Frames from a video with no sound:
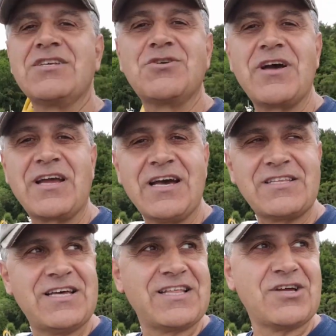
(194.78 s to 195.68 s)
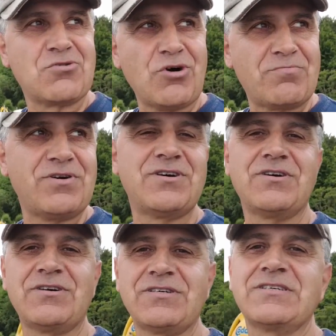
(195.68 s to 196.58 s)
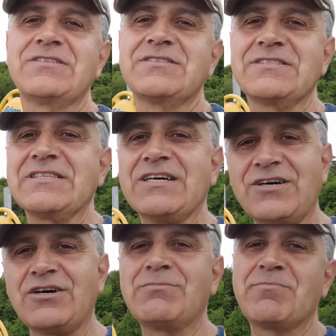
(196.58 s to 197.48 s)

So I got the rope on my